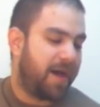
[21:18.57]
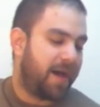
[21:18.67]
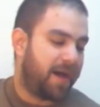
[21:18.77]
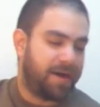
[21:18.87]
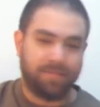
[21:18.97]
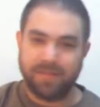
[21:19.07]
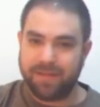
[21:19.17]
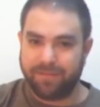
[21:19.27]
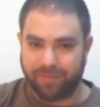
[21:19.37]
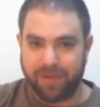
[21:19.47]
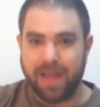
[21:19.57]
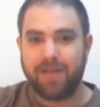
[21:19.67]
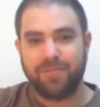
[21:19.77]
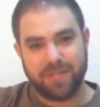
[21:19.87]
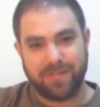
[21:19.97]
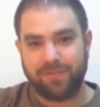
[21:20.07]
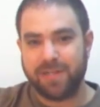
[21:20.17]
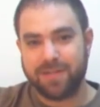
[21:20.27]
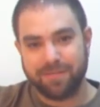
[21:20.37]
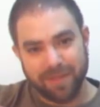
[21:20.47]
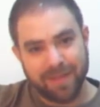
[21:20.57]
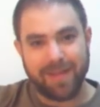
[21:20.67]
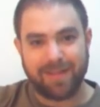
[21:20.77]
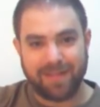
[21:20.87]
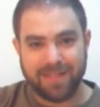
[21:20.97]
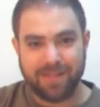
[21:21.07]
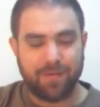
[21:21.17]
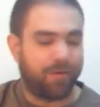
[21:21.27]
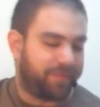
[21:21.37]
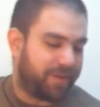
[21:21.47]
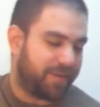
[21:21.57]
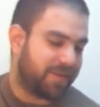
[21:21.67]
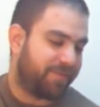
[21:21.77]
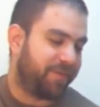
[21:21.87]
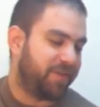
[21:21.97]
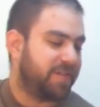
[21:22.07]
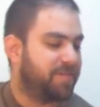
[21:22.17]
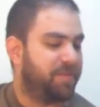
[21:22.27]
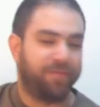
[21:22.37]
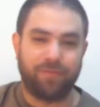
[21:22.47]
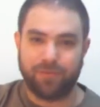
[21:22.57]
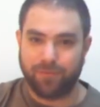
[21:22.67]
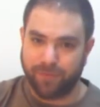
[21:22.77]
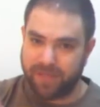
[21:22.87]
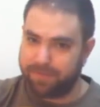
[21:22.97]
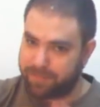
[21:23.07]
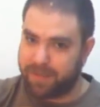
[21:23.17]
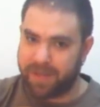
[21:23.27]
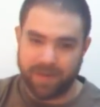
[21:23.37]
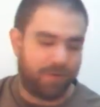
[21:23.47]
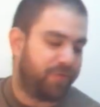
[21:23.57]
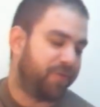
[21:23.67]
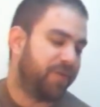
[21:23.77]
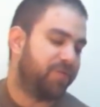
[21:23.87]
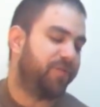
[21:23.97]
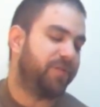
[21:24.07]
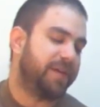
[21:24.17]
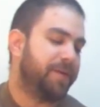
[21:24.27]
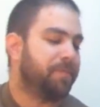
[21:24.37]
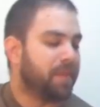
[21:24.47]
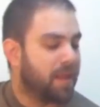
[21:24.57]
Um, for now, just trust me and let's go over this first before we play it over and over again.